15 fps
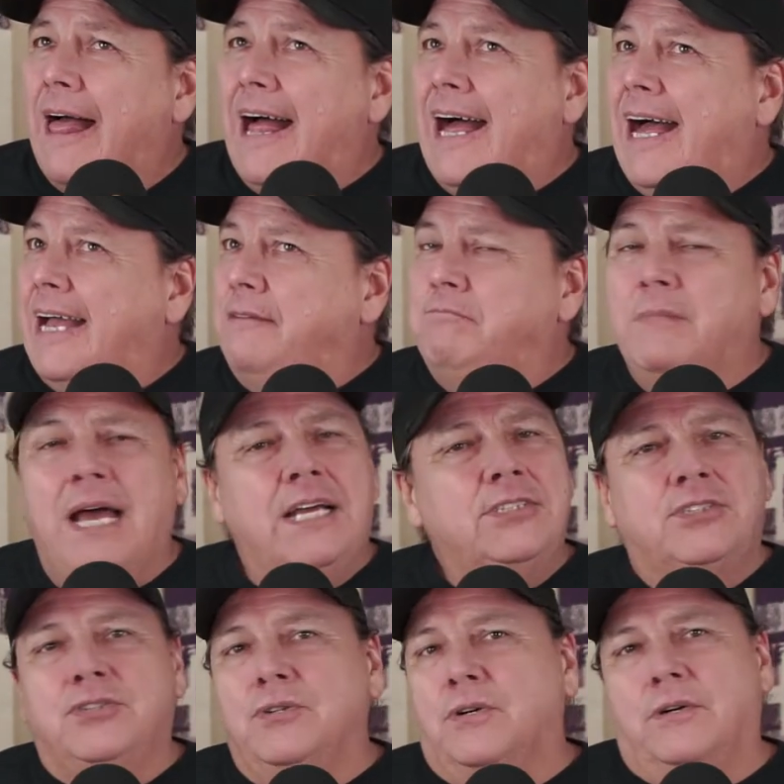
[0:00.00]
I'm not
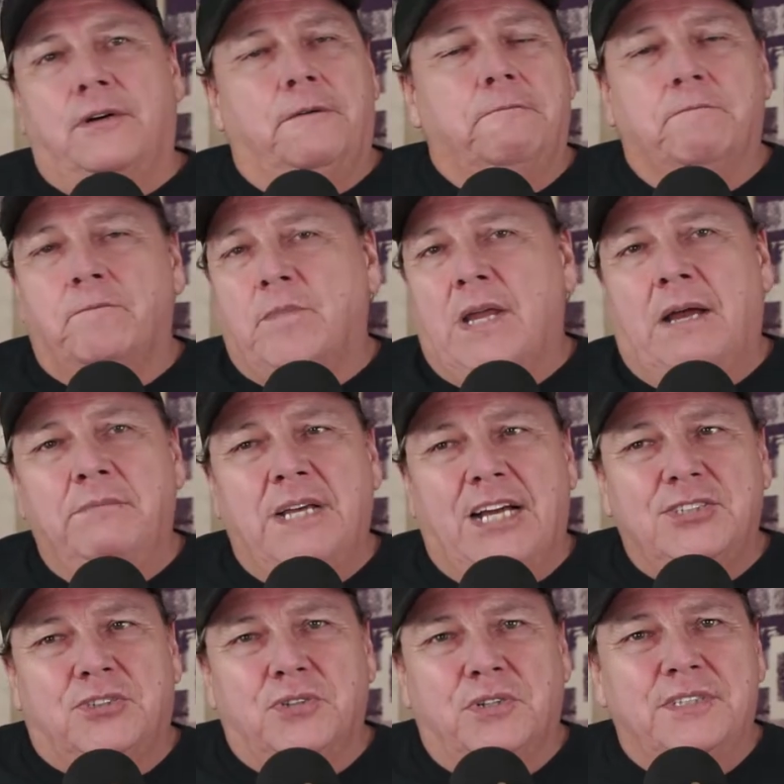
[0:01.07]
sure
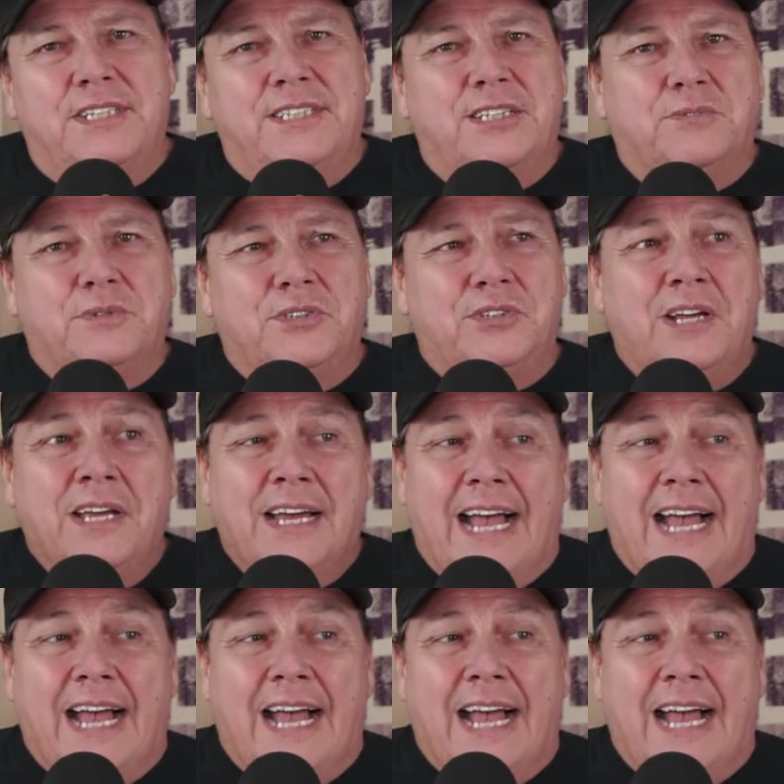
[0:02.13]
that that's what they're.